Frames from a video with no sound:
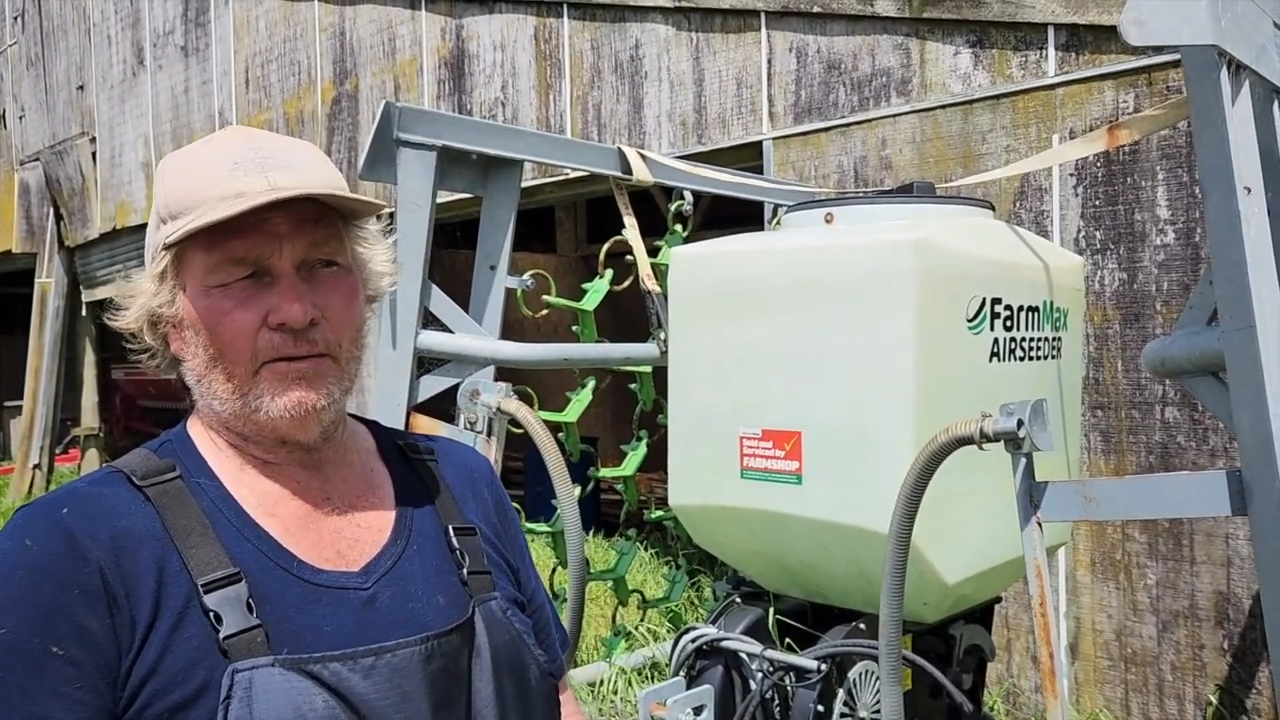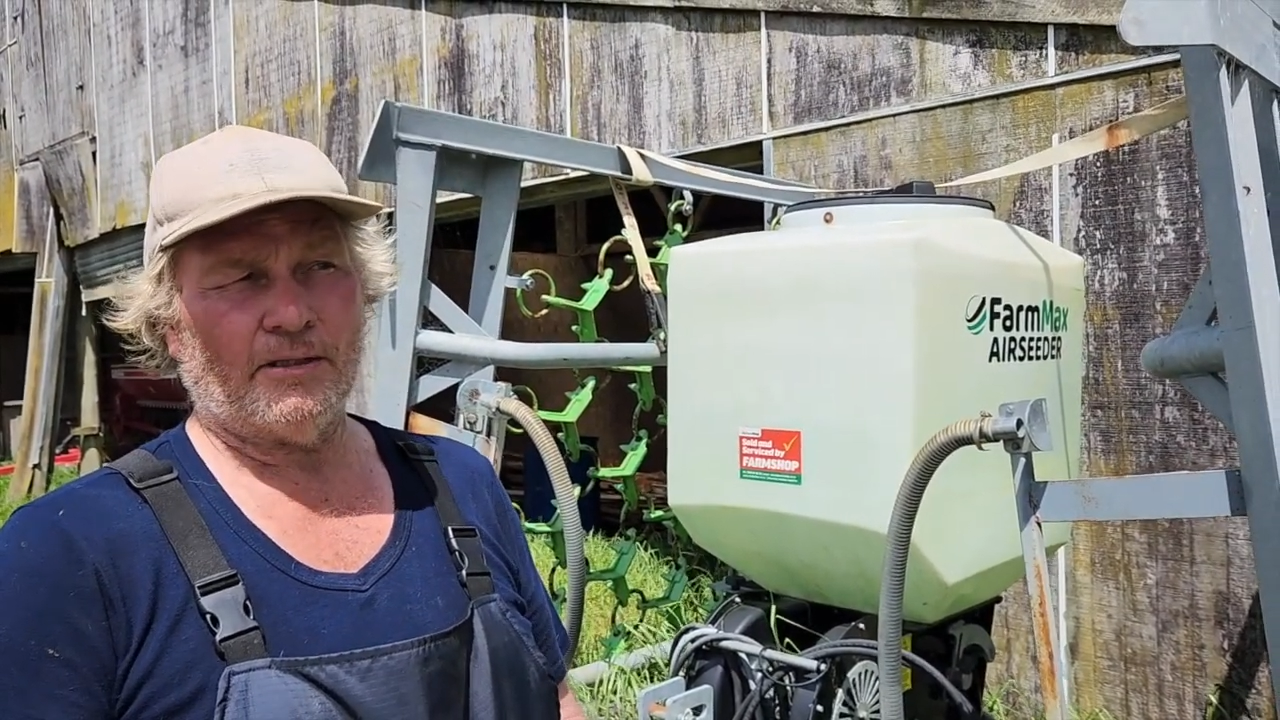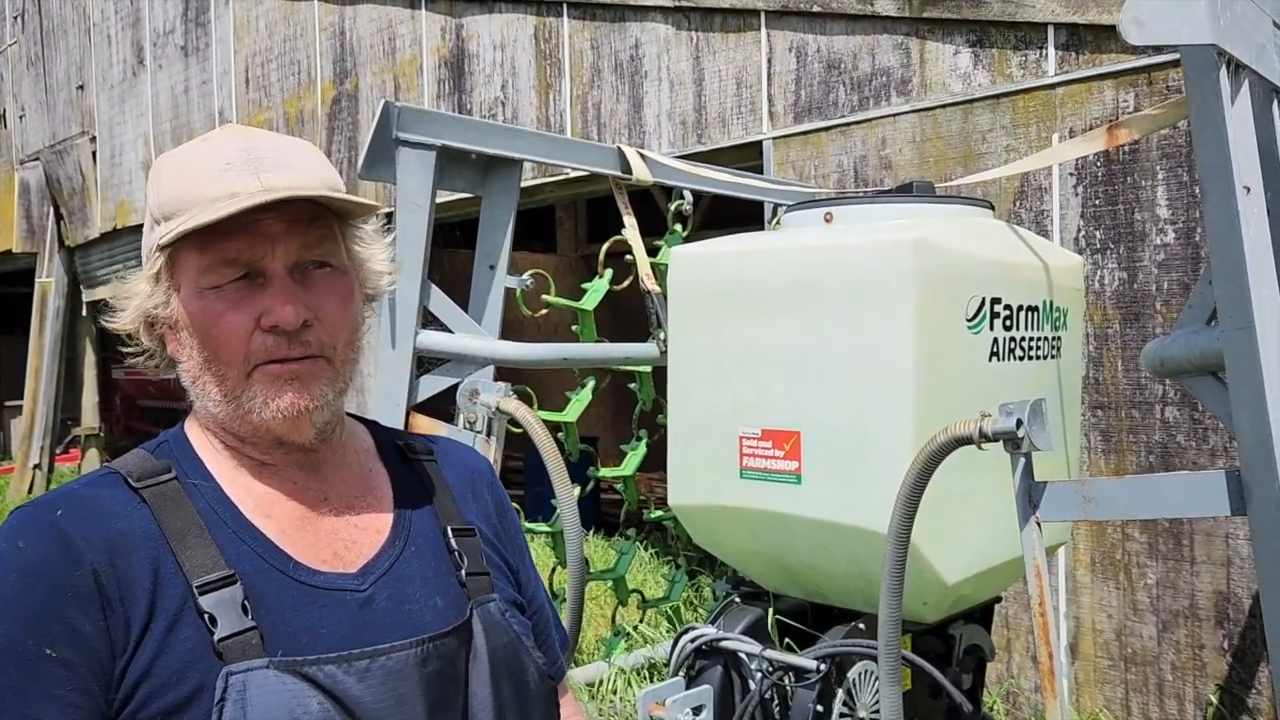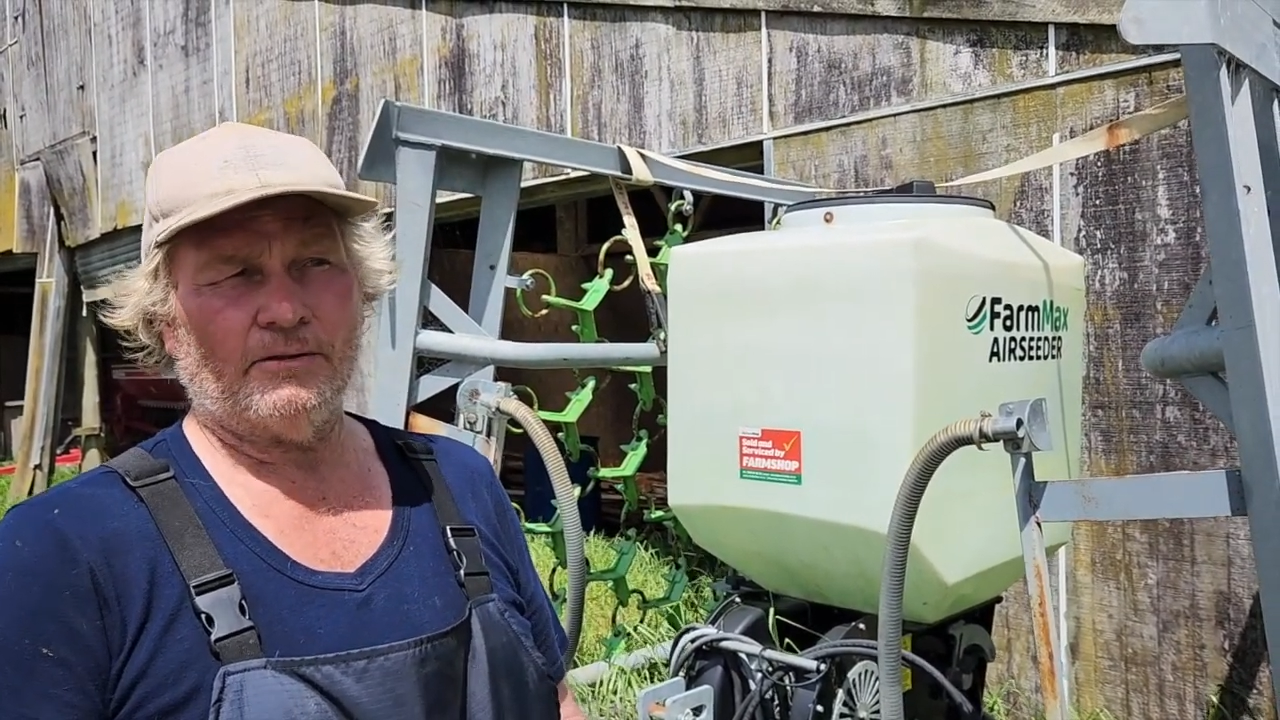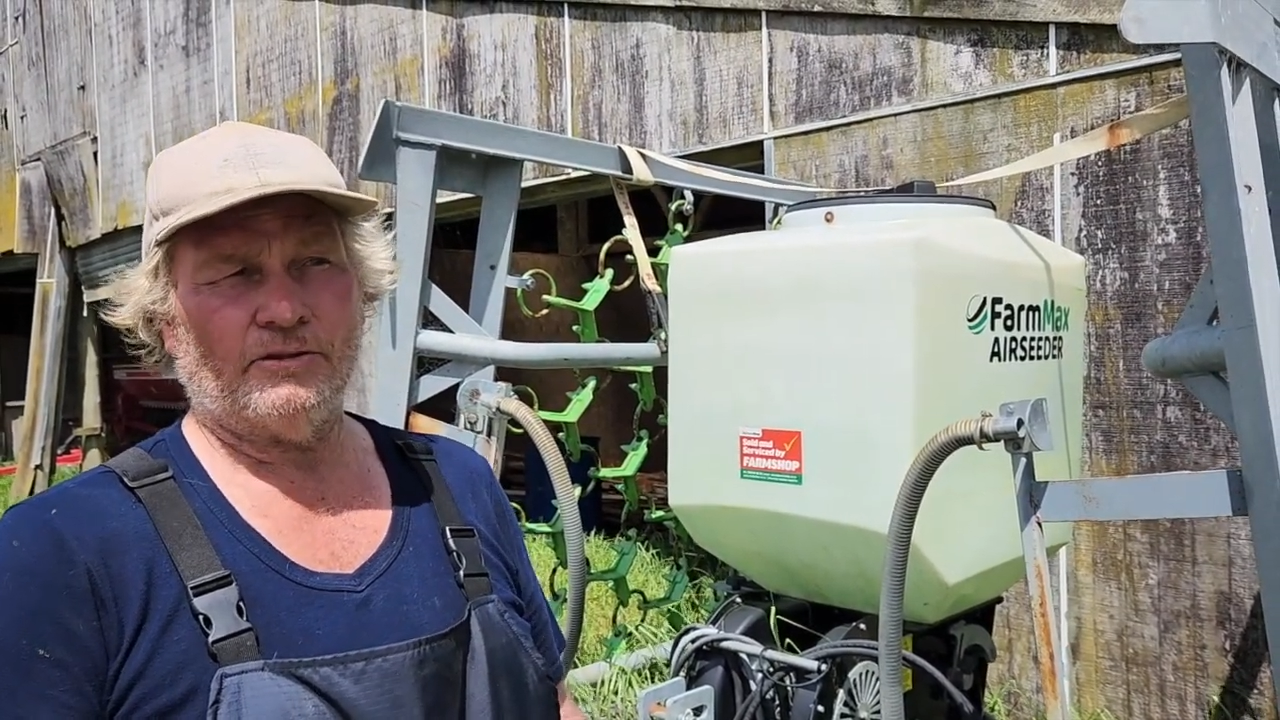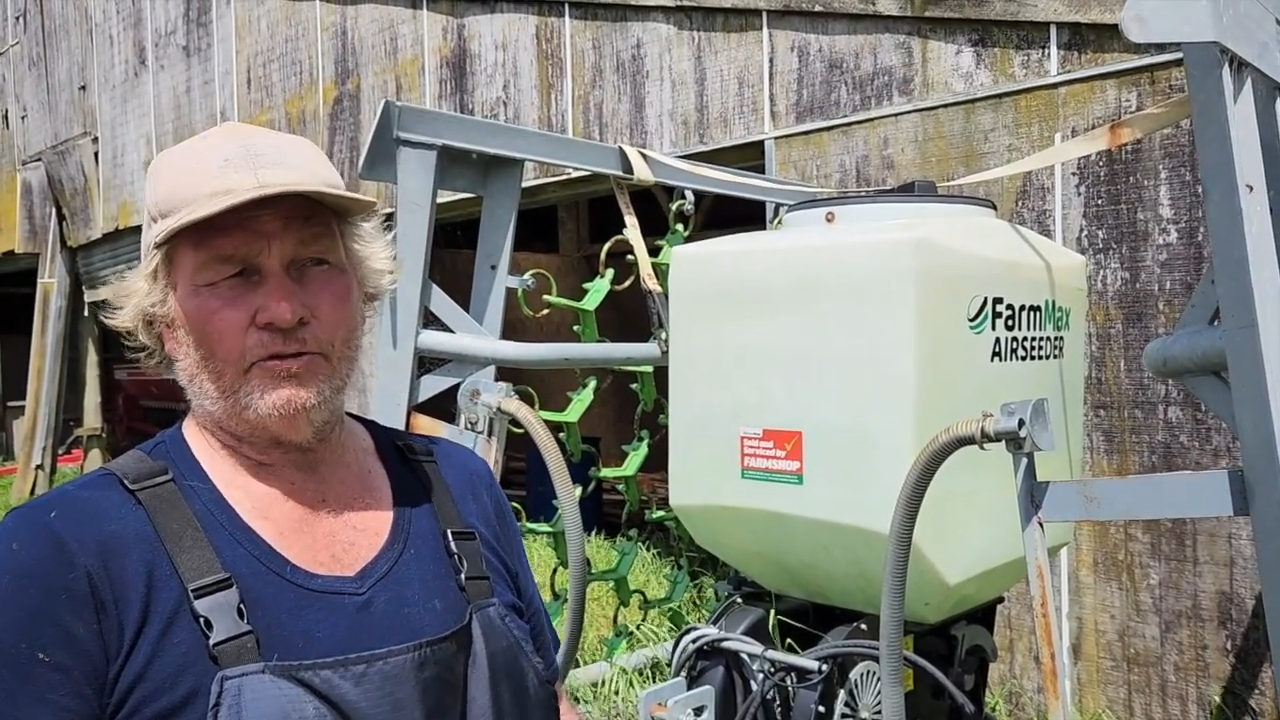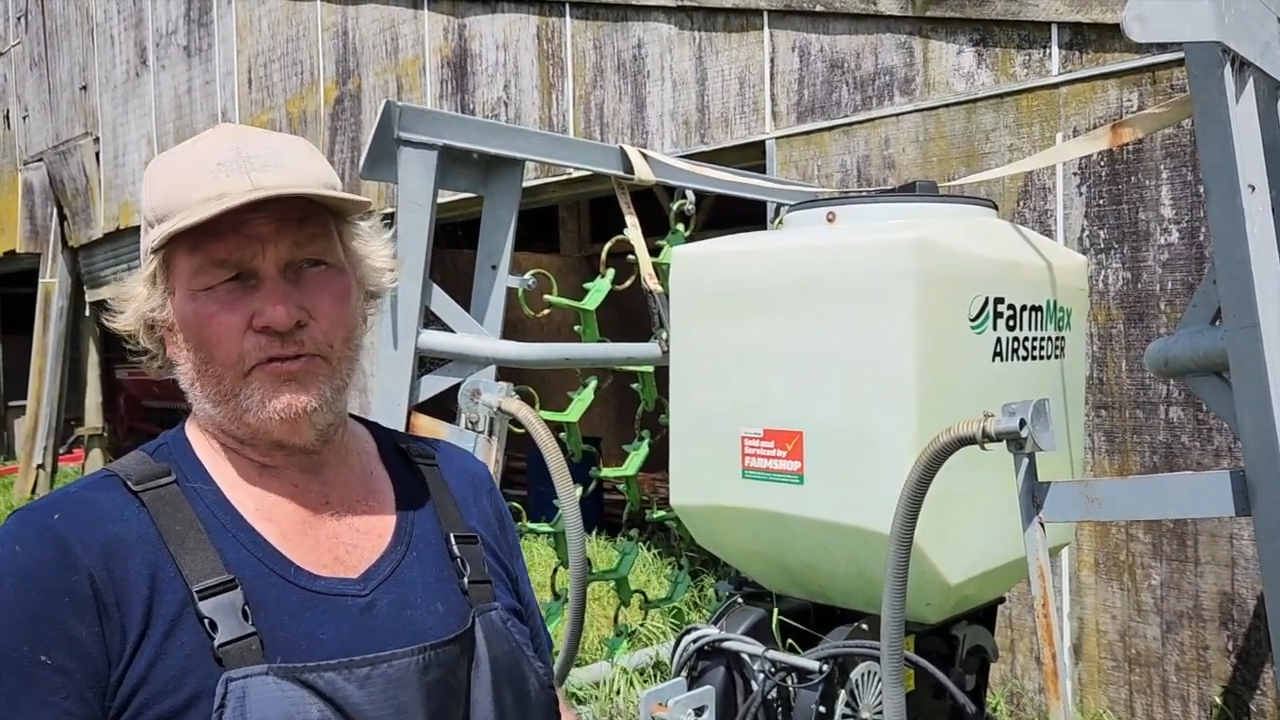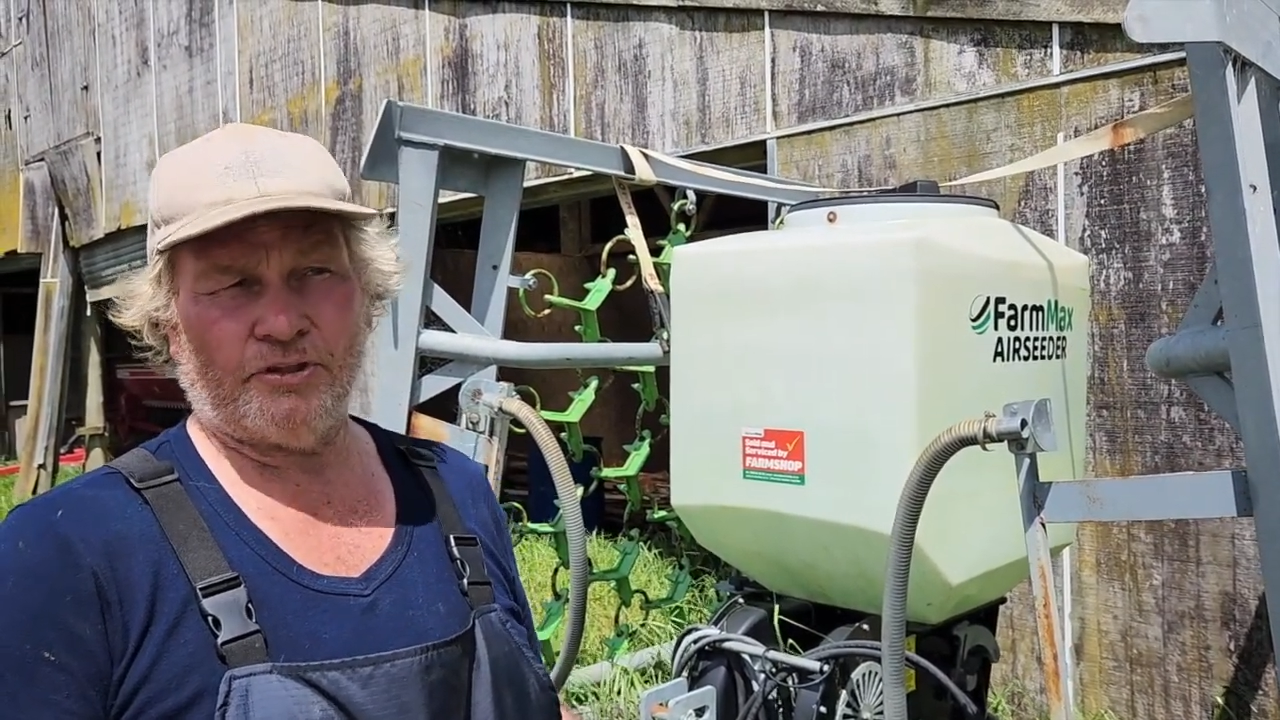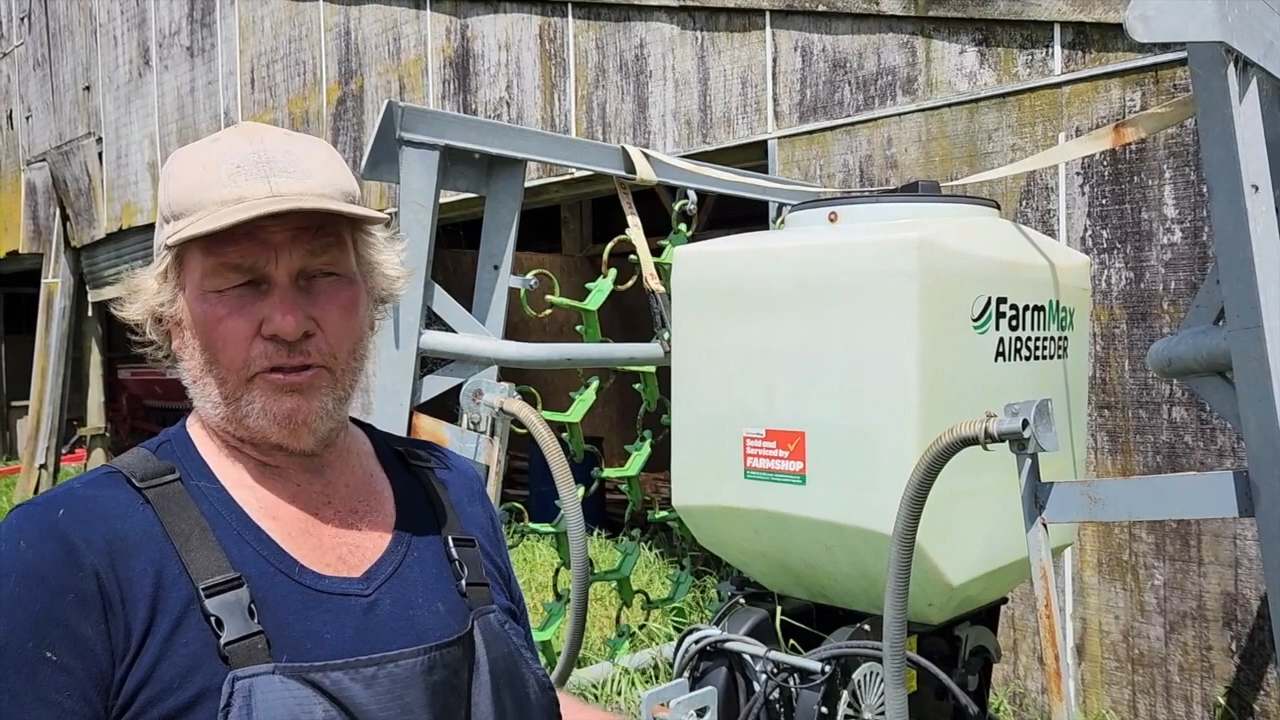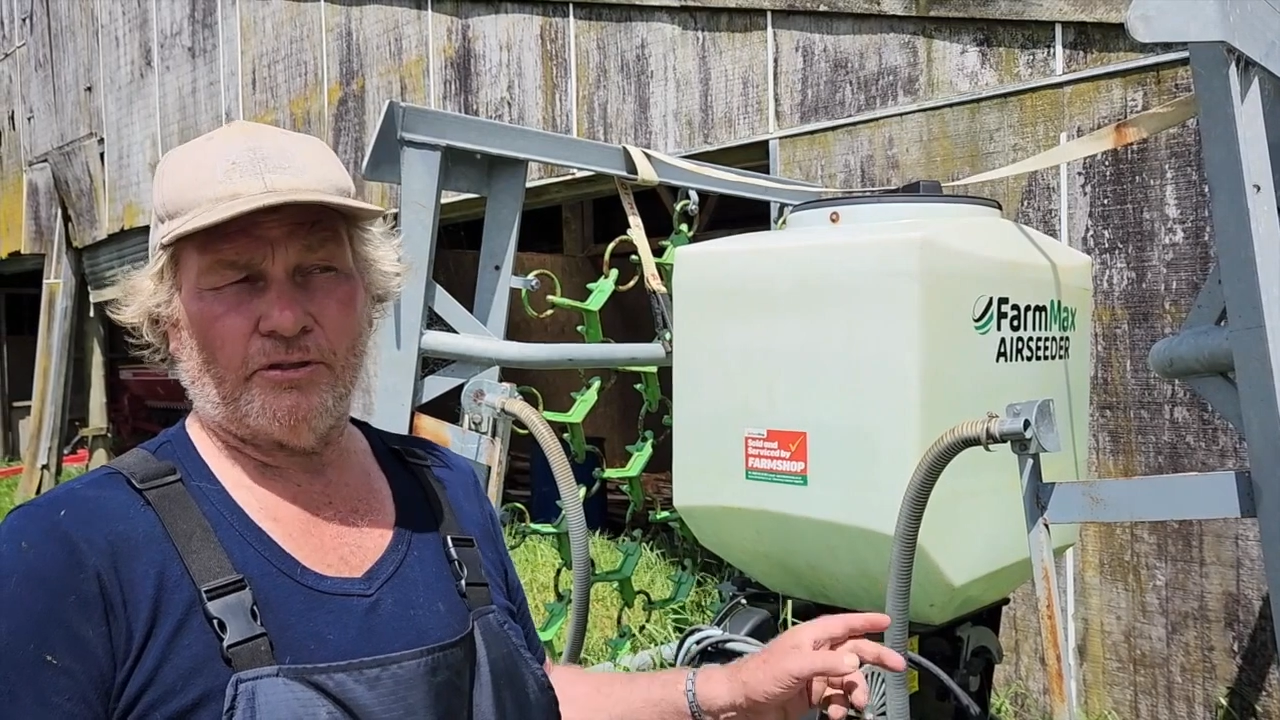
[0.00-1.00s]
they're as
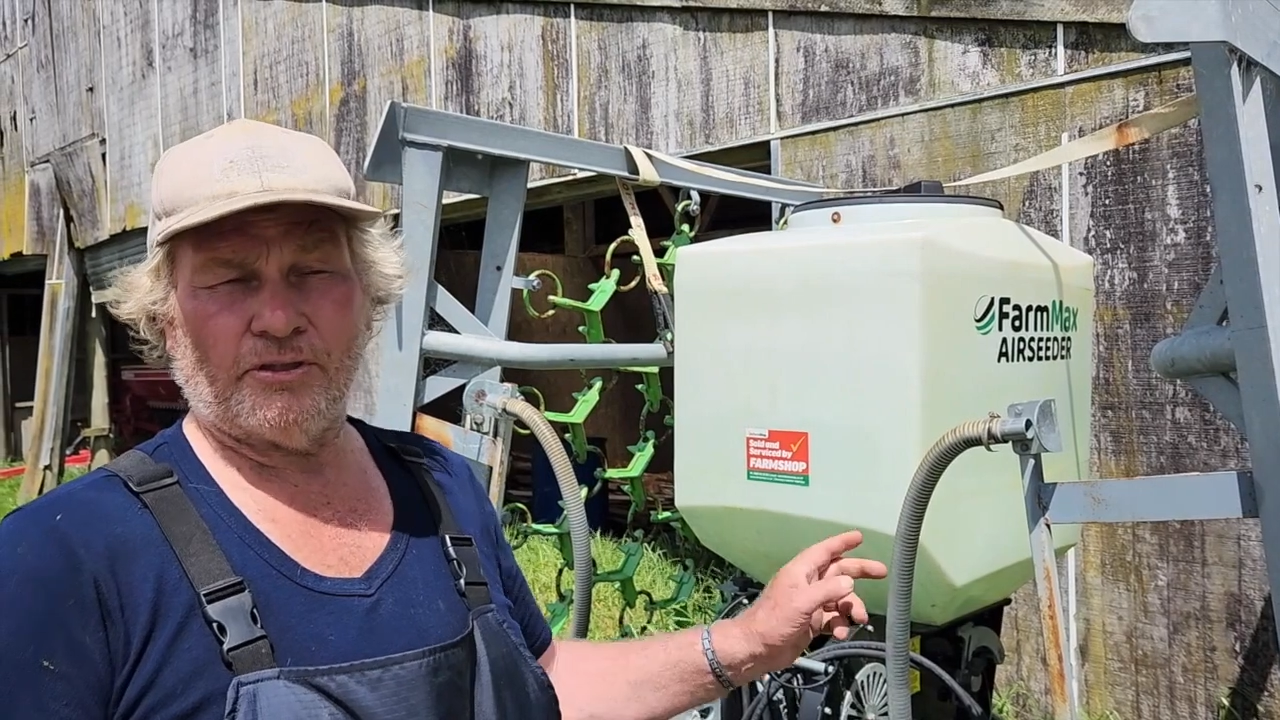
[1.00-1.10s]
efficient